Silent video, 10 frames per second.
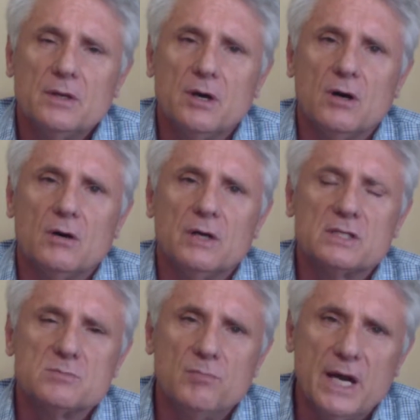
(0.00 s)
Now,
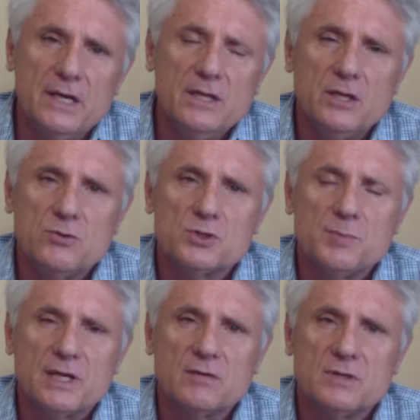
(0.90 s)
it's mainly in
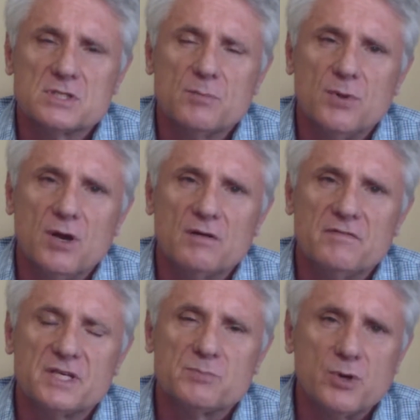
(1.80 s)
respect of the supply
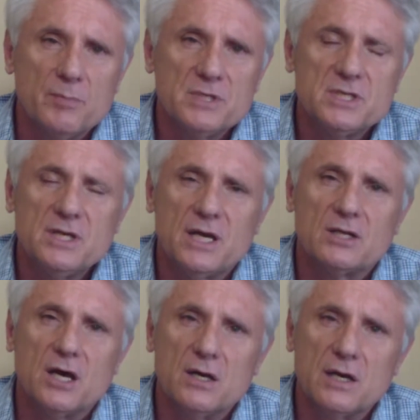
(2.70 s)
of fixed property,
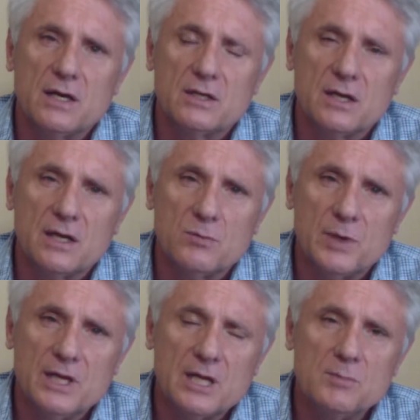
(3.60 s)
and
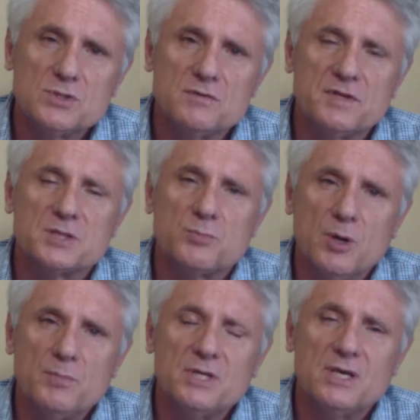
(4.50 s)
when it comes to fixed
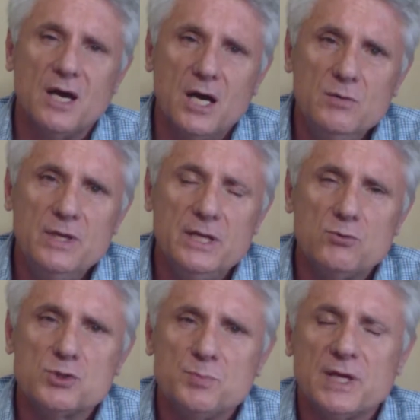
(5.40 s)
property, only
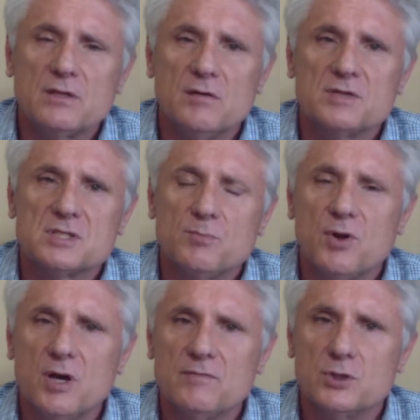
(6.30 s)
in respect of a
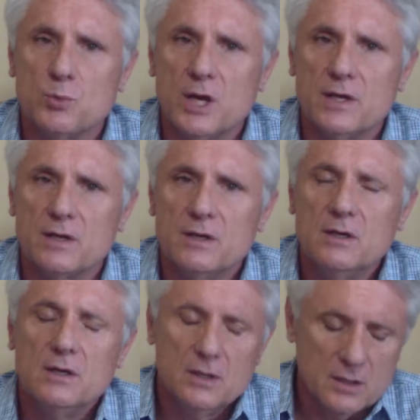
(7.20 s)
supply of a dwelling.
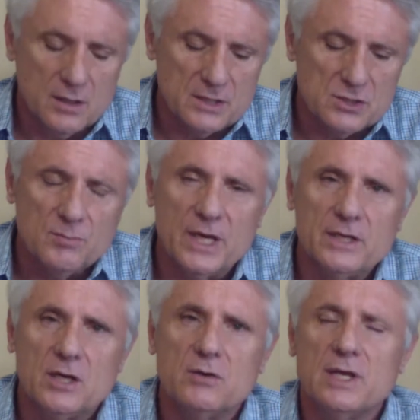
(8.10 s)
Now, as you
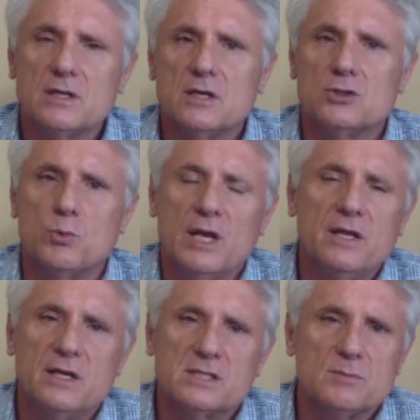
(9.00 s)
may know, that a
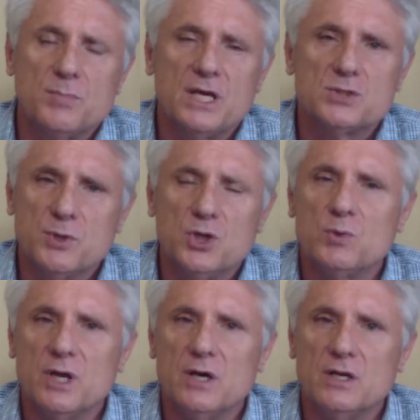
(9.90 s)
dwelling is a place where
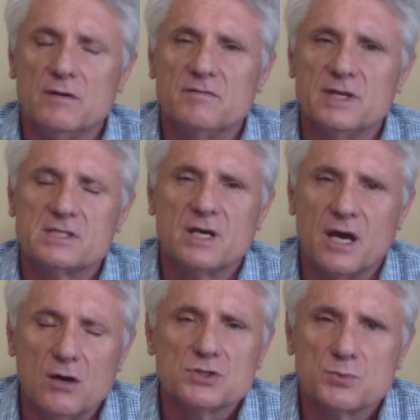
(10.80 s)
you and I live. It's the
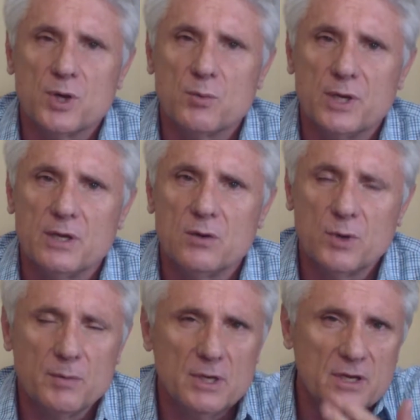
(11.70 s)
house where we
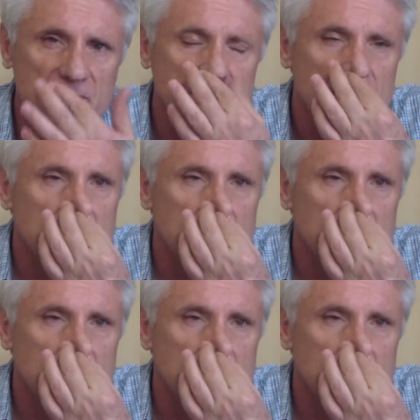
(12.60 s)
live.